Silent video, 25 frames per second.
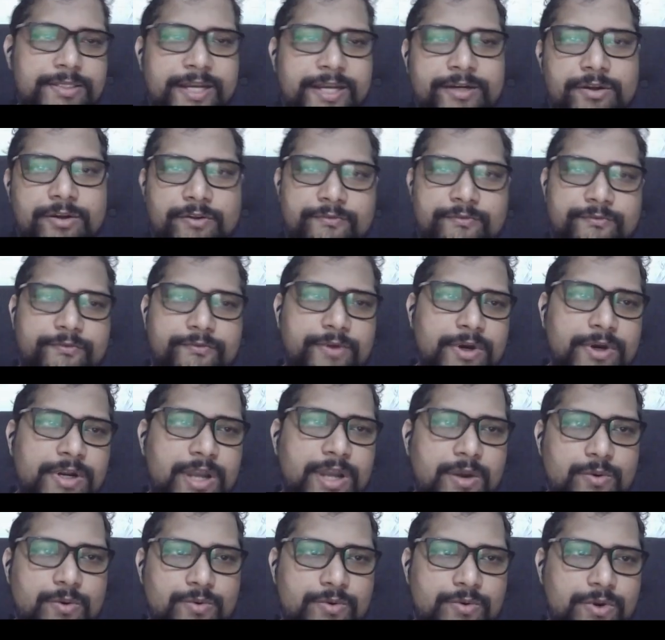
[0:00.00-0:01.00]
set of
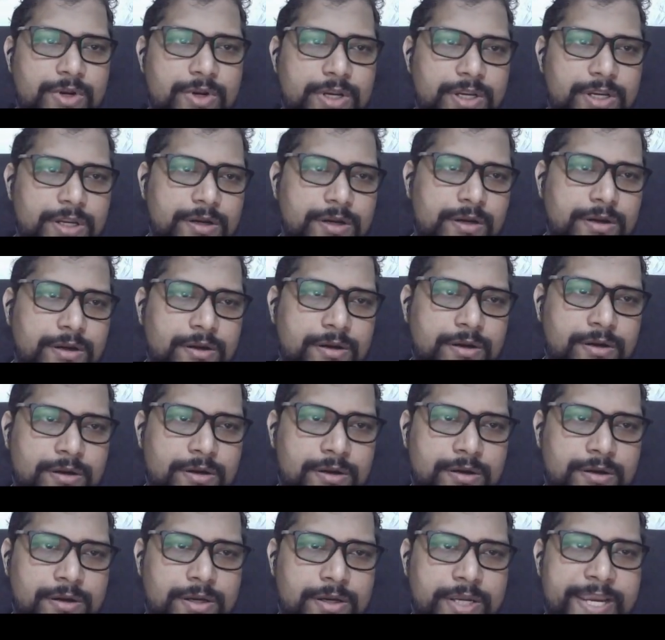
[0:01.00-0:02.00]
around
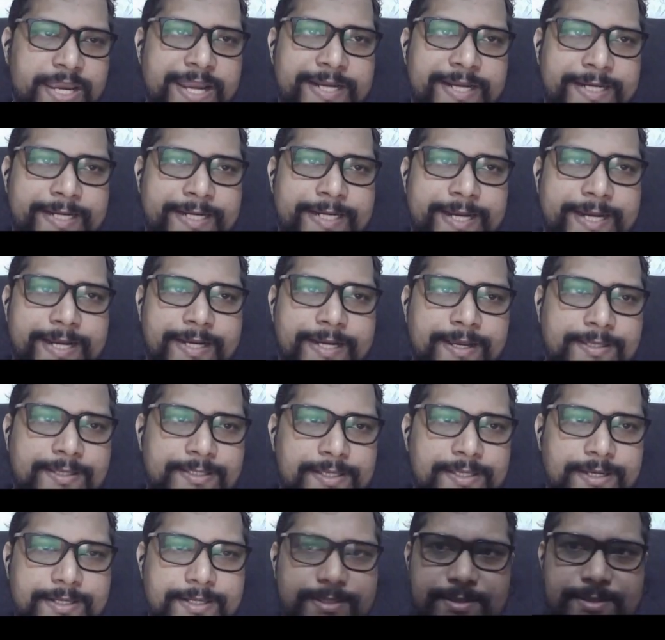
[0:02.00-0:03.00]
80 data
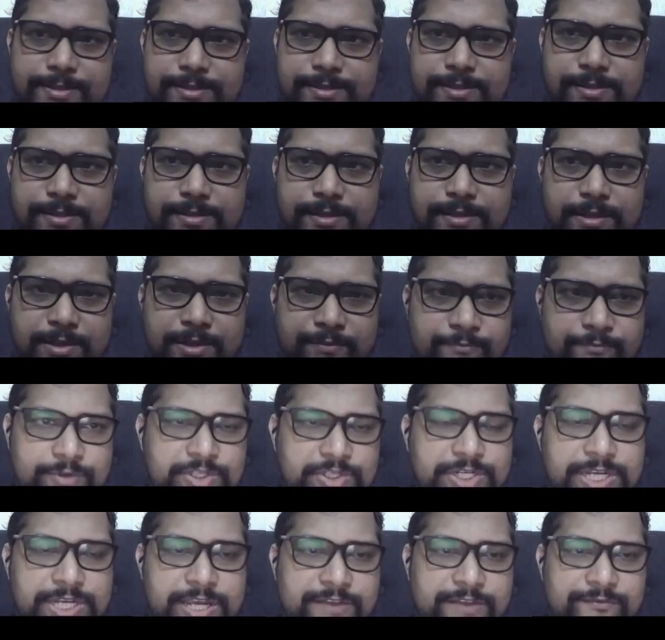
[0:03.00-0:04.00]
sets,
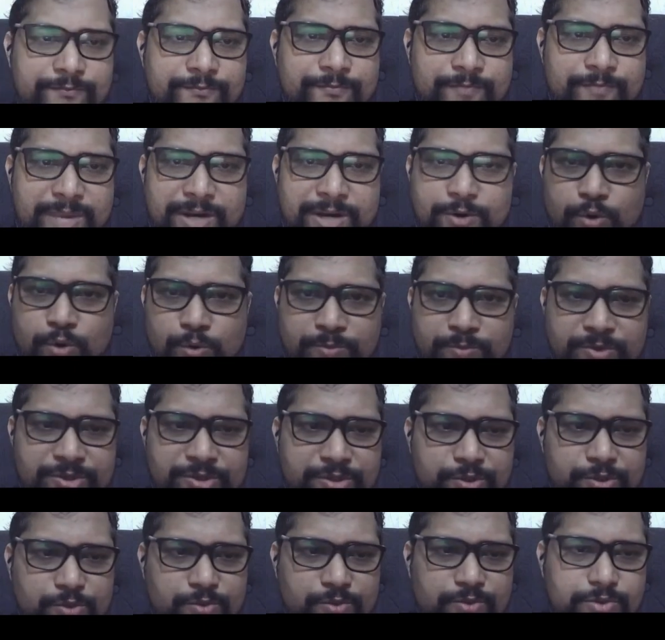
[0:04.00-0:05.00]
which they have made open
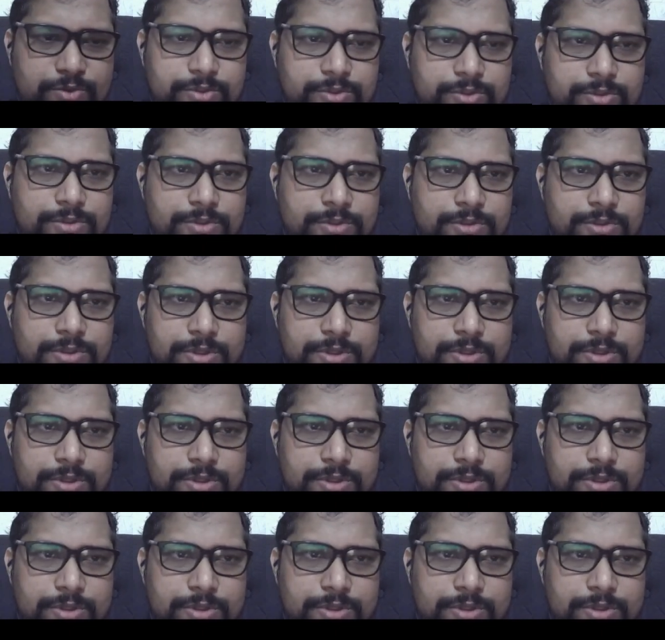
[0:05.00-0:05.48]
source.